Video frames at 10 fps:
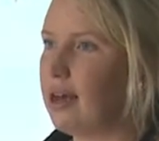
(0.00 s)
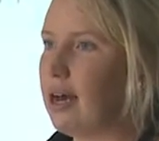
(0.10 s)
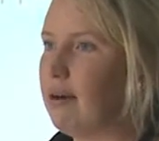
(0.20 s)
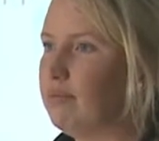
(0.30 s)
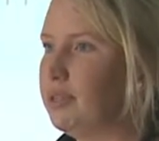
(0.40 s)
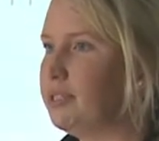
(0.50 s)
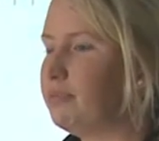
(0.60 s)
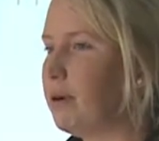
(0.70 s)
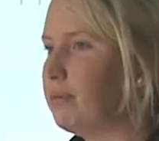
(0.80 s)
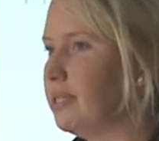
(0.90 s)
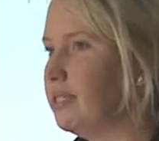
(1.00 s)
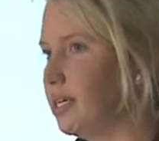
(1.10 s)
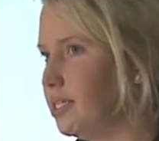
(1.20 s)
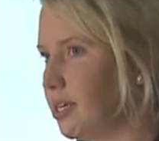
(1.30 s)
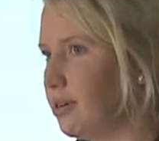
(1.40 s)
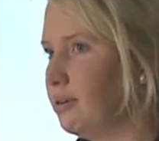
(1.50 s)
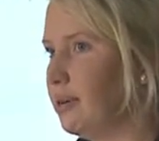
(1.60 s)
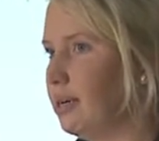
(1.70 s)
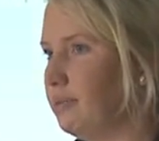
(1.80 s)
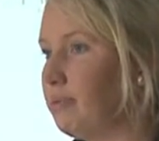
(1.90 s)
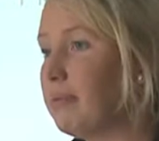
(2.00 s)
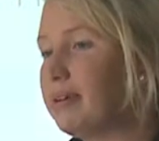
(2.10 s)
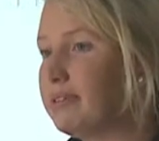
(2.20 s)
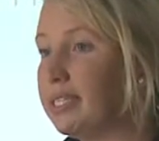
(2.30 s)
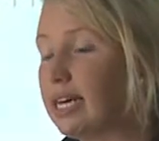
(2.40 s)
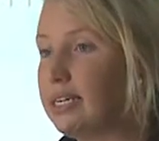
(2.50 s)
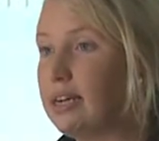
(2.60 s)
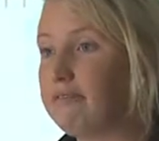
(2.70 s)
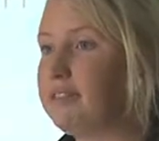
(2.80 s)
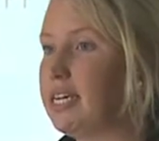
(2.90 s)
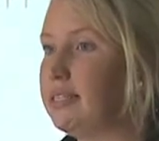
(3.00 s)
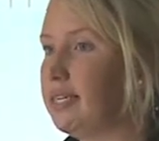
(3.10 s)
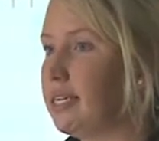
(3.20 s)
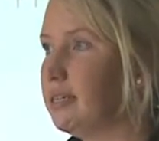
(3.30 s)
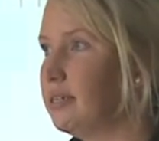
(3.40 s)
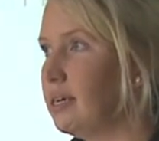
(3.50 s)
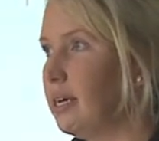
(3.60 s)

we probably don't know, we probably haven't done enough testing